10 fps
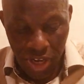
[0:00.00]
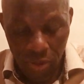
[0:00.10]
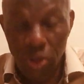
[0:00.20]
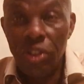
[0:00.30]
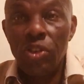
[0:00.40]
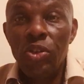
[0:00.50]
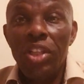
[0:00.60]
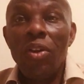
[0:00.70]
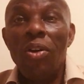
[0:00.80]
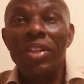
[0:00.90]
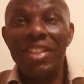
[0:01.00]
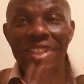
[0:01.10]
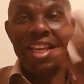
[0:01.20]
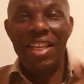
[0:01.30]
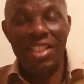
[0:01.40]
I want to greet all the
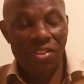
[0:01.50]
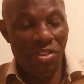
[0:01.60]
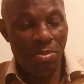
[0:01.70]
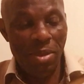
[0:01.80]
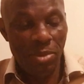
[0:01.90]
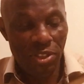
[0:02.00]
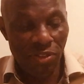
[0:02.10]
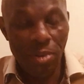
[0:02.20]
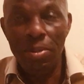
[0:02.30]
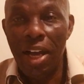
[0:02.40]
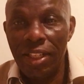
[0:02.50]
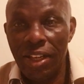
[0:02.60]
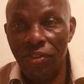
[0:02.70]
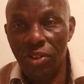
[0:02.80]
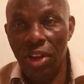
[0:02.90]
saints of the members of the body
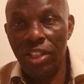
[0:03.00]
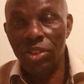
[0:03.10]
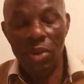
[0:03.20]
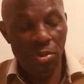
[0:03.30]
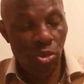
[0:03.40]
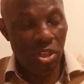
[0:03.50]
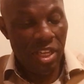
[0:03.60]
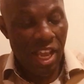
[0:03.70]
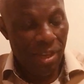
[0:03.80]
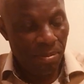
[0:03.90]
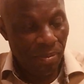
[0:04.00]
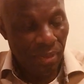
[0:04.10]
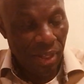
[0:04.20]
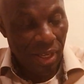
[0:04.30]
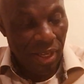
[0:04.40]
of Christ one more time
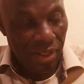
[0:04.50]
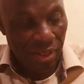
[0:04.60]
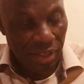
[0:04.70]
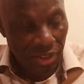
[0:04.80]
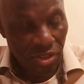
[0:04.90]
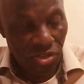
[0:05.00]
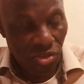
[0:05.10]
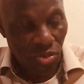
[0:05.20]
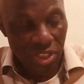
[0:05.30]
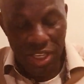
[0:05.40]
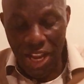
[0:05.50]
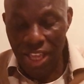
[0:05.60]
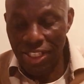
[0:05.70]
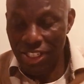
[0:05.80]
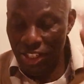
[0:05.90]
this Tuesday
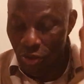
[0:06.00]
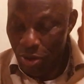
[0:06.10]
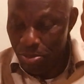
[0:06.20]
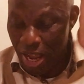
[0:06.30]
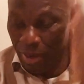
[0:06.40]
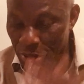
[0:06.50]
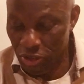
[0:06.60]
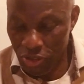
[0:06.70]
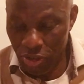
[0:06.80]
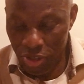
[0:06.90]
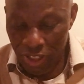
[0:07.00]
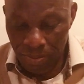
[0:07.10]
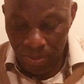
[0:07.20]
night in our Bible study.